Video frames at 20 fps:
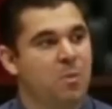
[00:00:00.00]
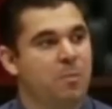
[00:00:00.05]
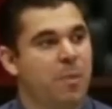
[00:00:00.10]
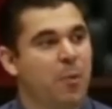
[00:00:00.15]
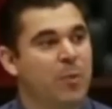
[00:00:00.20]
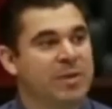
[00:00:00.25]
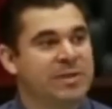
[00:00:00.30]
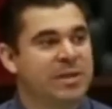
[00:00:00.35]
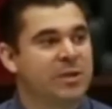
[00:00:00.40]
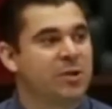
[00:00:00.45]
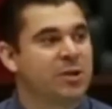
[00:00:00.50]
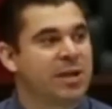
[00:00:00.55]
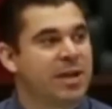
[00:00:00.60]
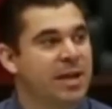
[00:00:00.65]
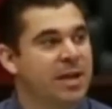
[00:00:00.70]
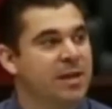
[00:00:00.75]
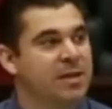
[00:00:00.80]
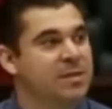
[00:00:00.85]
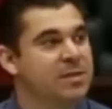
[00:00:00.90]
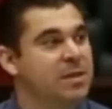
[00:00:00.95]
But we send our
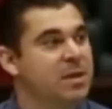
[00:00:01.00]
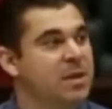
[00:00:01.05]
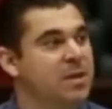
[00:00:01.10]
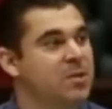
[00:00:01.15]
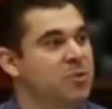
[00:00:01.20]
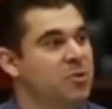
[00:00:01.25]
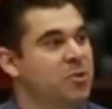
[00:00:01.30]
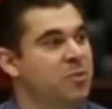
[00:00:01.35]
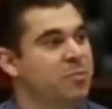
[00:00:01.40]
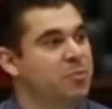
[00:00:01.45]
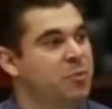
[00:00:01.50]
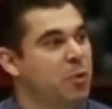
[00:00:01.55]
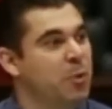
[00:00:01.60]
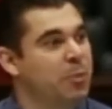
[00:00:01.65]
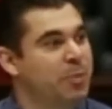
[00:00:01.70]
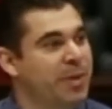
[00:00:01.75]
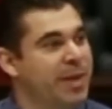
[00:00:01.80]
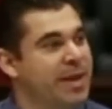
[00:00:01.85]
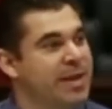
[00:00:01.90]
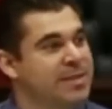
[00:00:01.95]
kids to a
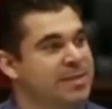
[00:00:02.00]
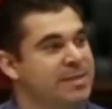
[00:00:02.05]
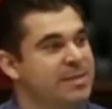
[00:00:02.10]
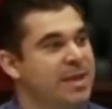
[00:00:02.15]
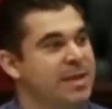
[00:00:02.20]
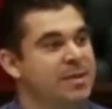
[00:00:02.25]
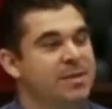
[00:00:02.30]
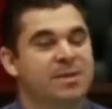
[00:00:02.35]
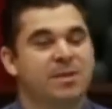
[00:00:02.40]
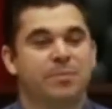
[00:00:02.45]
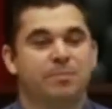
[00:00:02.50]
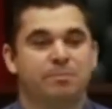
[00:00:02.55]
place that